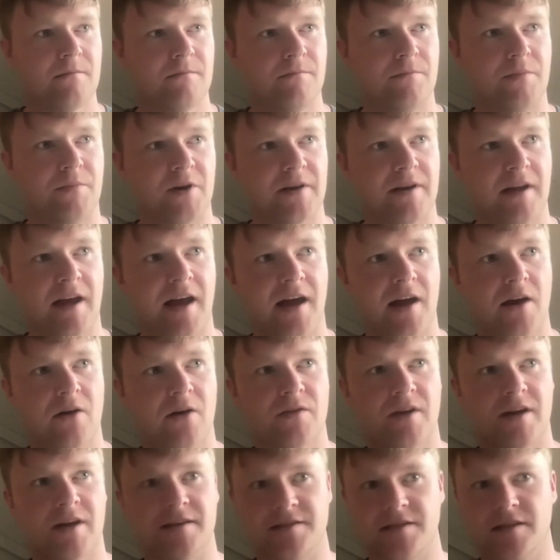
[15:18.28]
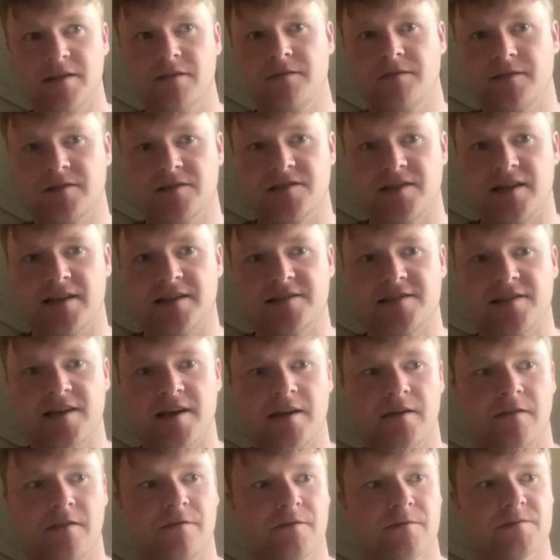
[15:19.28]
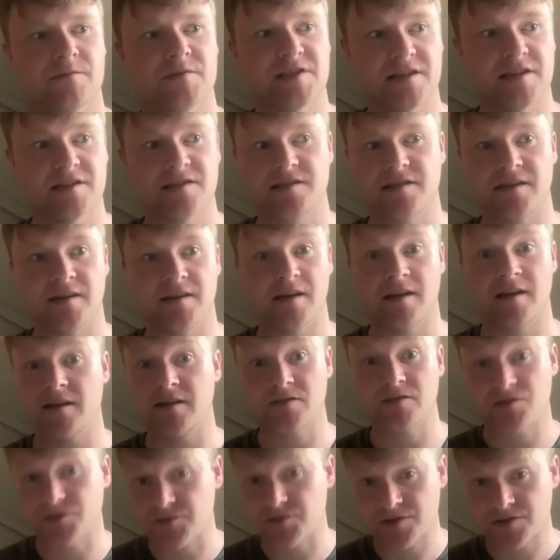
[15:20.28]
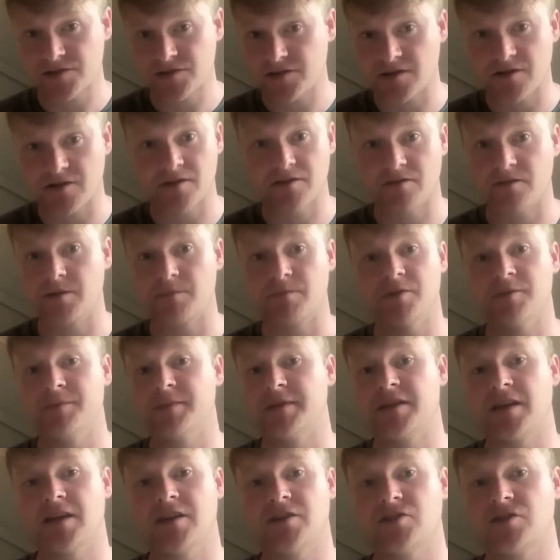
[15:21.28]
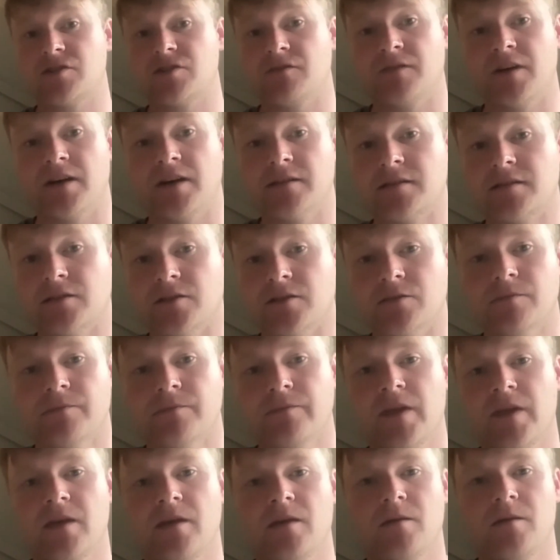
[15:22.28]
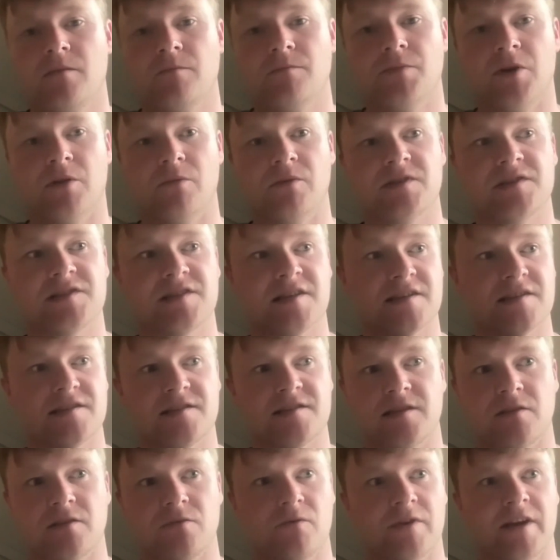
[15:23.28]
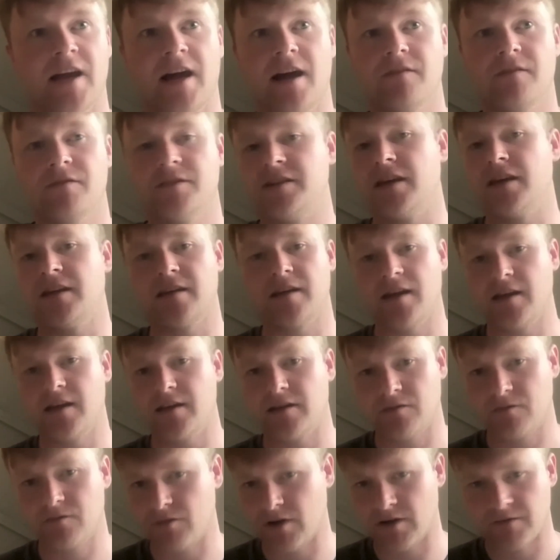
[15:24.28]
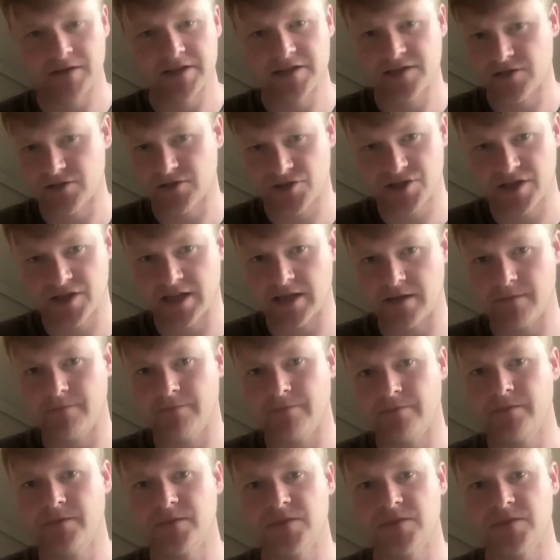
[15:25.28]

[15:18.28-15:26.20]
But how that differs, let's say, from SysDig, and it's just another implementation of Falco. But with SysDig, we have a dedicated threat research team.